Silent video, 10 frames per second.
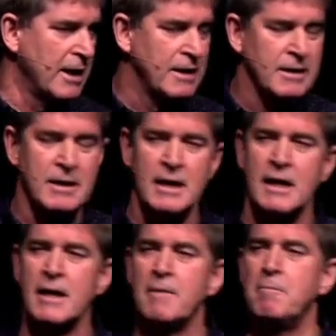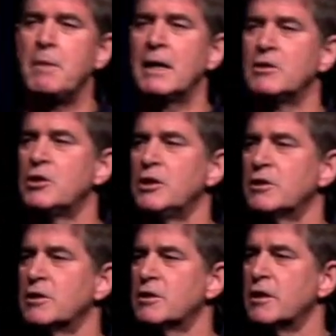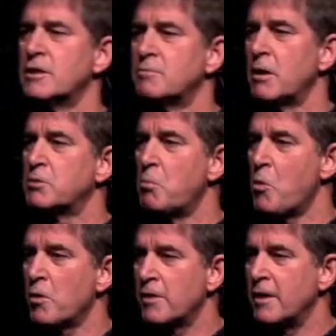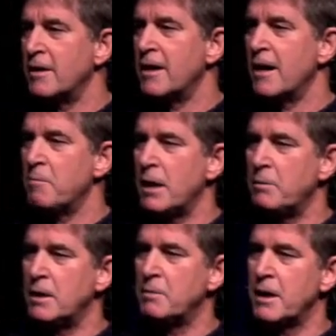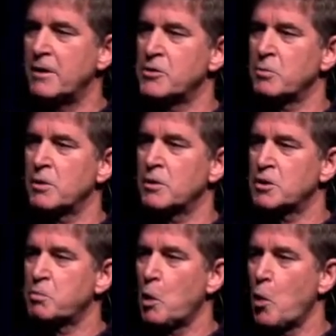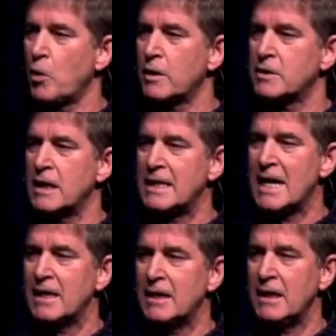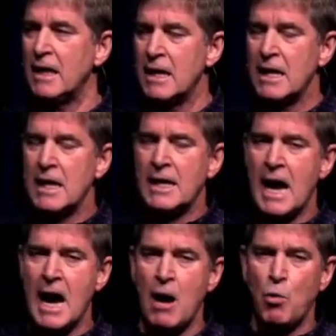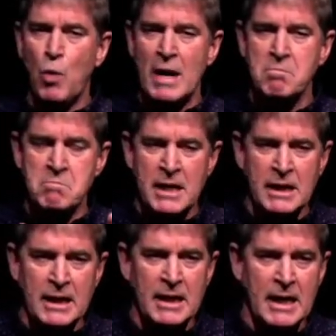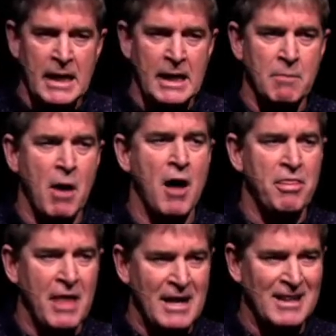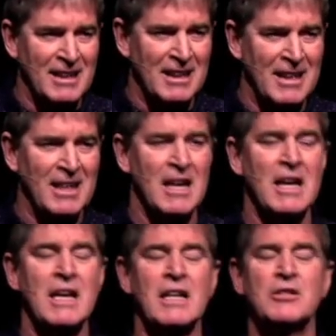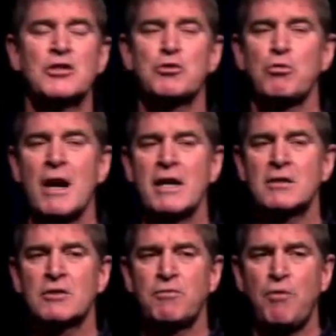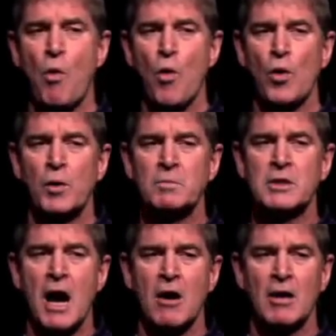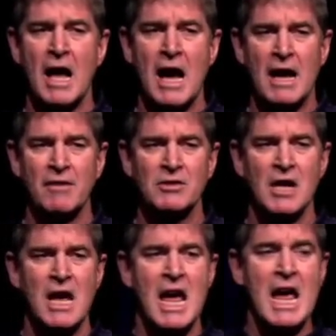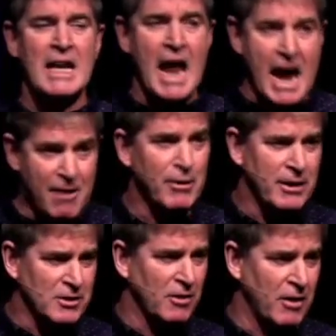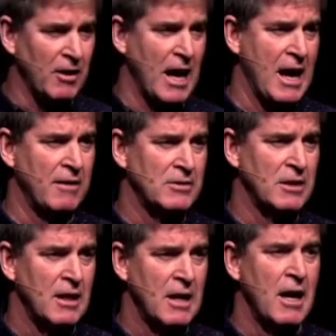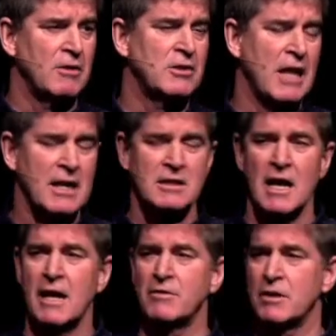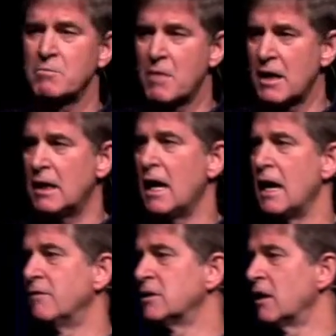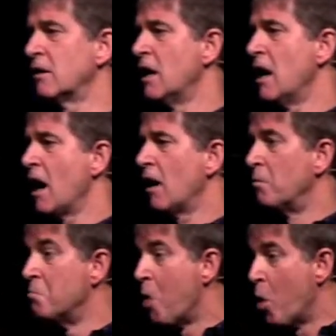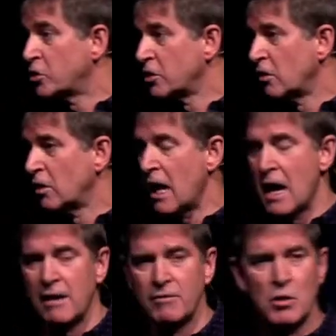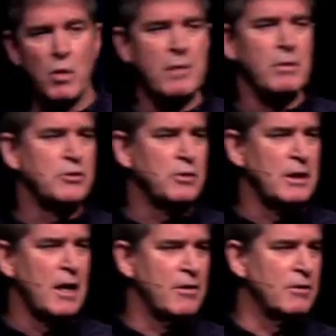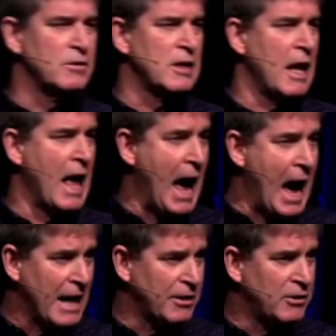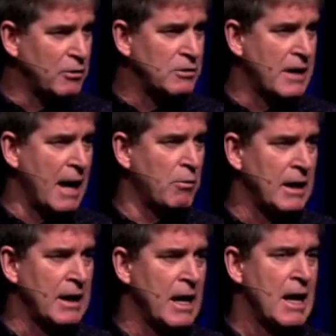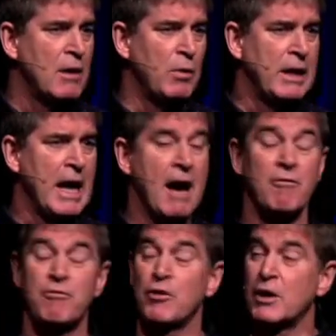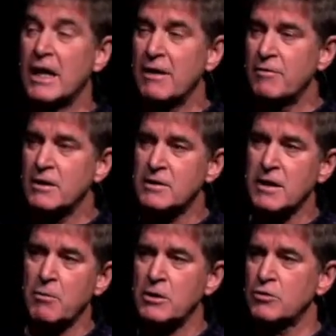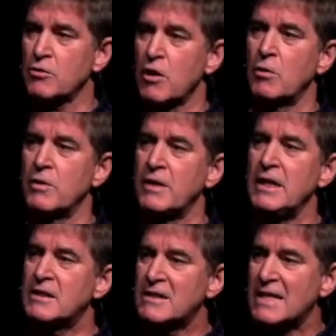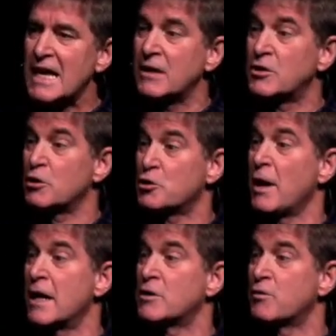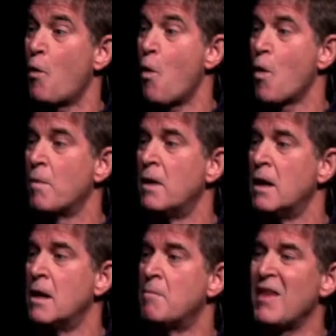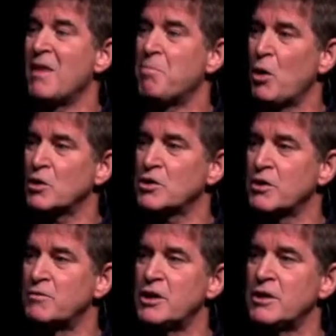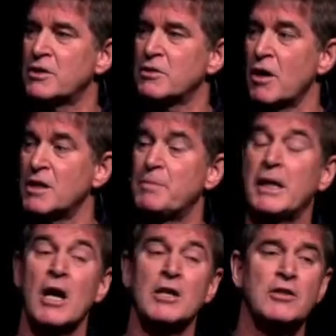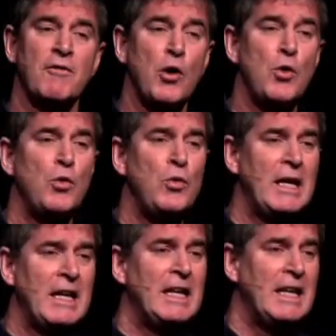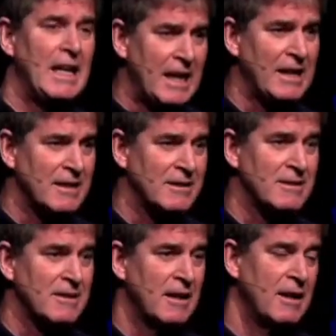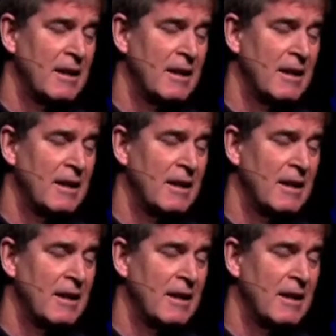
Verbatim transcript: and uh, but Jesus is much more than a baby in a manger. And we're going to explore his identity and how, when meeting him authentically, it transforms our lives and areas of our lives our sex lives, our money lives, our, our emotional lives, the way we treat others, attitudes that we, we have, forgiveness that we struggle with. These things are transformed by the person of Jesus Christ because of who he is.